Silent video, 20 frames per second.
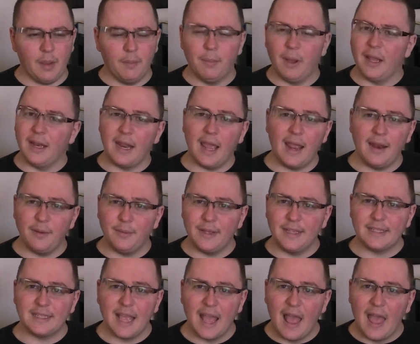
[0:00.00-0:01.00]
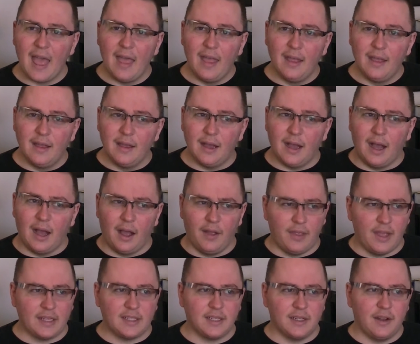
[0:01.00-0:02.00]
But anyways,
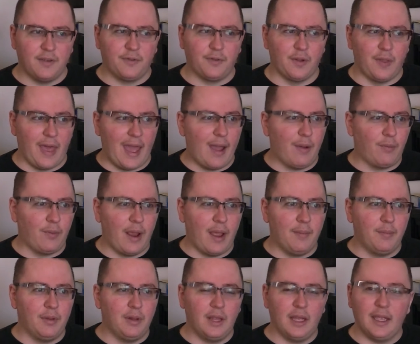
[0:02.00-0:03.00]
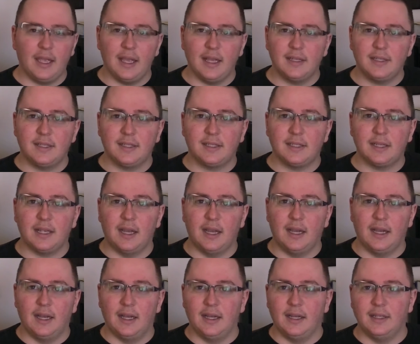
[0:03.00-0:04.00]
that's enough for that ramble, I guess.
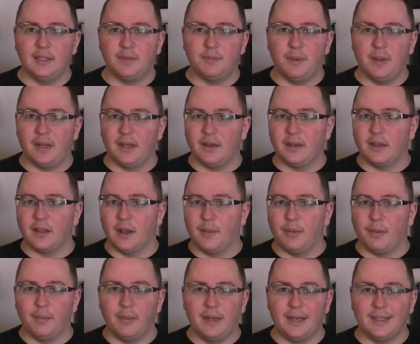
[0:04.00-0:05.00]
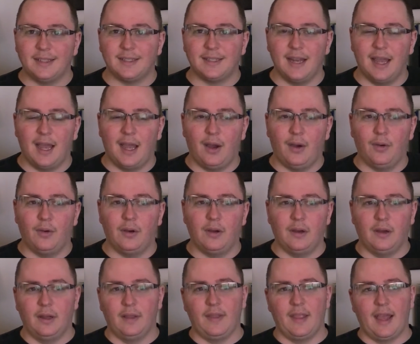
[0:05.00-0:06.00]
It's been a couple minutes now
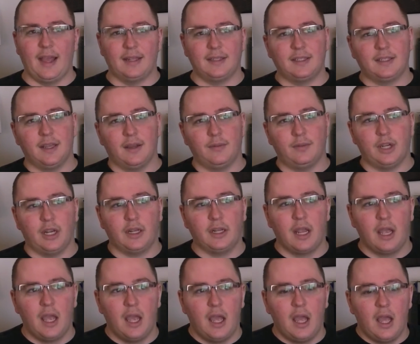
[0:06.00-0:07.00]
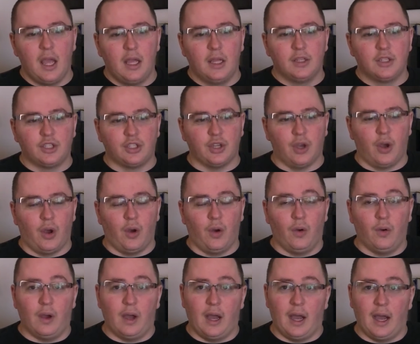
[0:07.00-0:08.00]
on that subject.
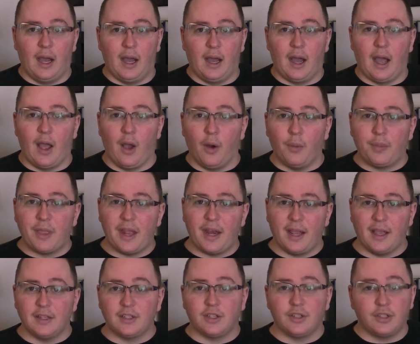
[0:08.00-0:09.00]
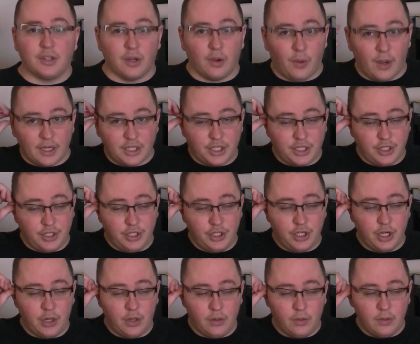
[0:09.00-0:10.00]
So I hope that answers your question,
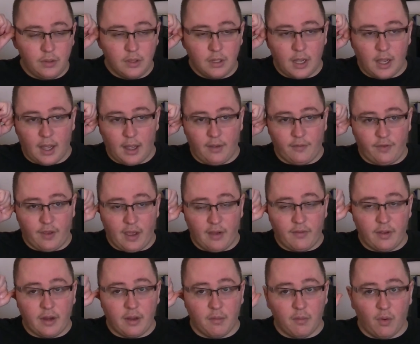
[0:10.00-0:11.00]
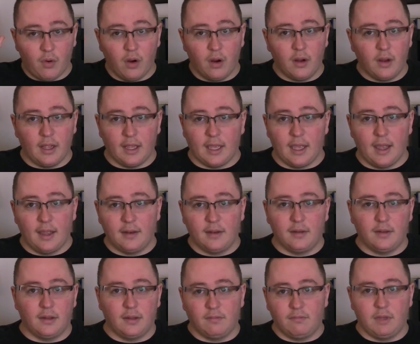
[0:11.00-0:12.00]
Joe. If you have any more,
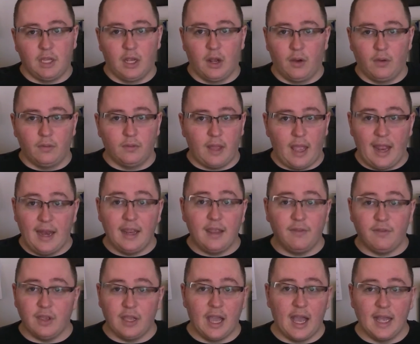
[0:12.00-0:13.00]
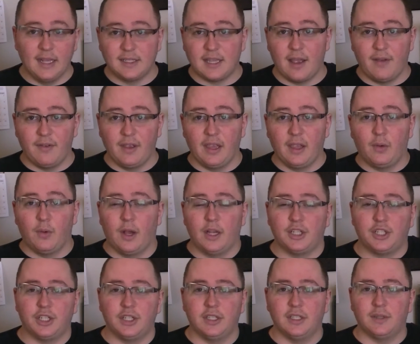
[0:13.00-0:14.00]
again, any of you guys have any
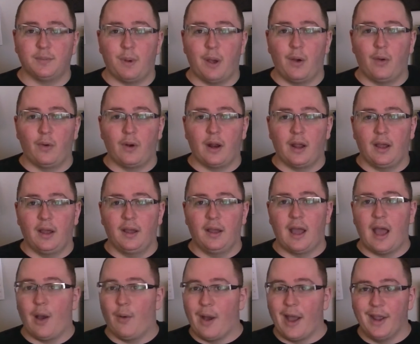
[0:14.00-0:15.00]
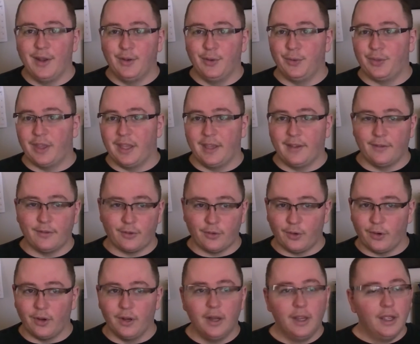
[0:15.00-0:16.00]
questions about how I do things
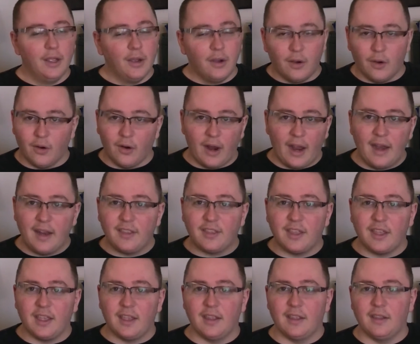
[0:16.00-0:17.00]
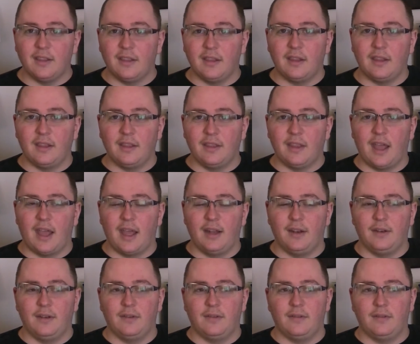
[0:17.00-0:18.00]
or anything in
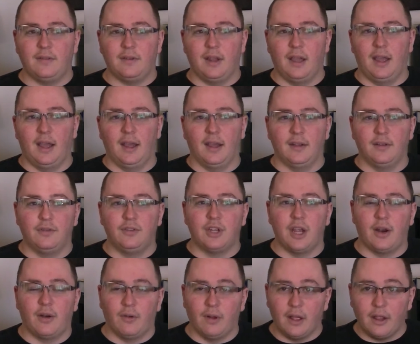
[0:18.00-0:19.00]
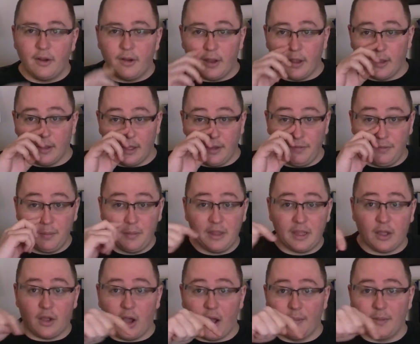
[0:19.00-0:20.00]
that general area, leave them
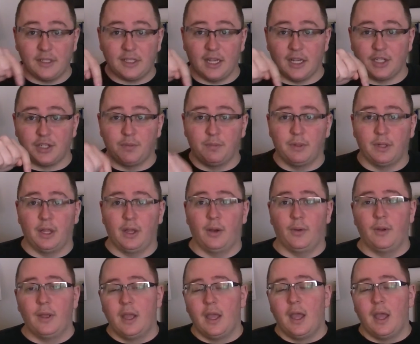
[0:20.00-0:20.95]
in the comment section below.